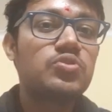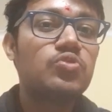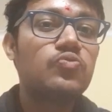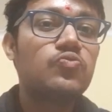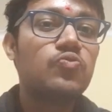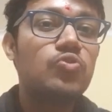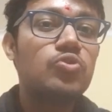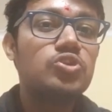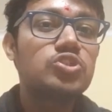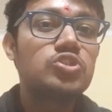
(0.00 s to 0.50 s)
you
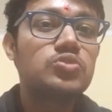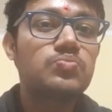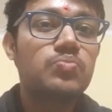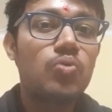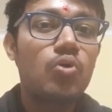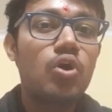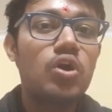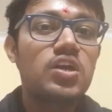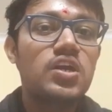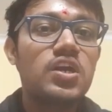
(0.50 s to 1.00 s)
won't
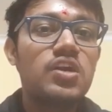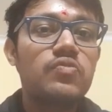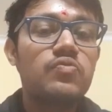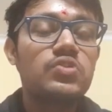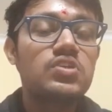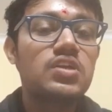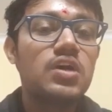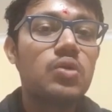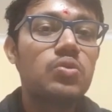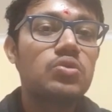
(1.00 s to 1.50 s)
spot it
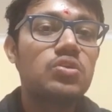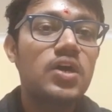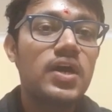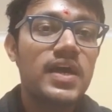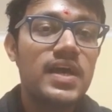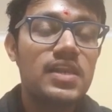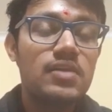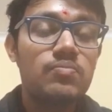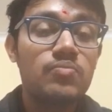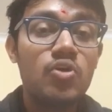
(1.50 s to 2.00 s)
without the
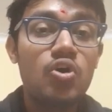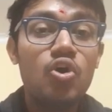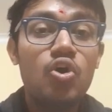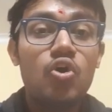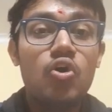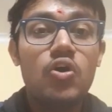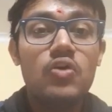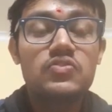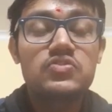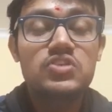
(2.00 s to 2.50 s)
help
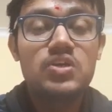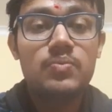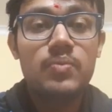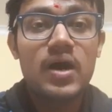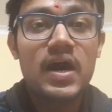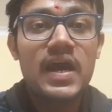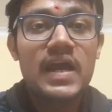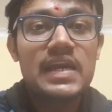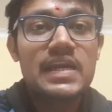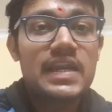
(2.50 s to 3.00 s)
of some
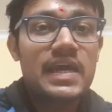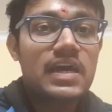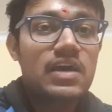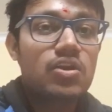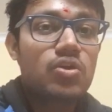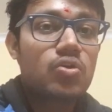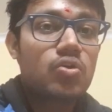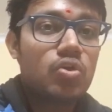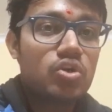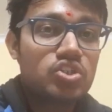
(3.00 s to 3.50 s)
high
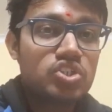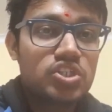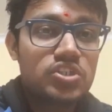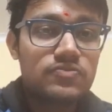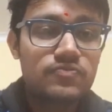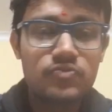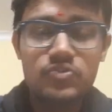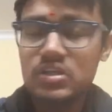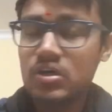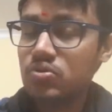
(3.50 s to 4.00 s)
technology,
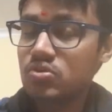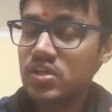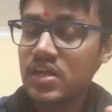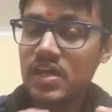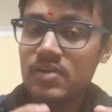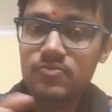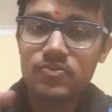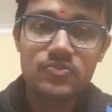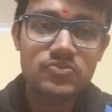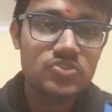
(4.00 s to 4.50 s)
without the
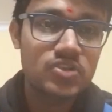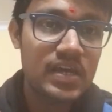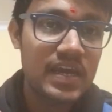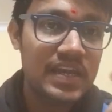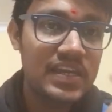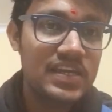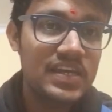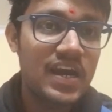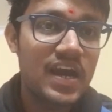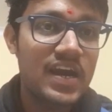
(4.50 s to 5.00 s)
help of
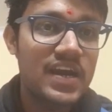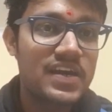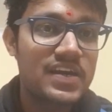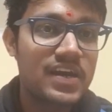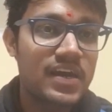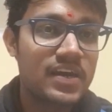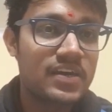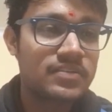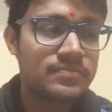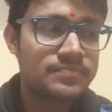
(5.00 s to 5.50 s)
any high tech.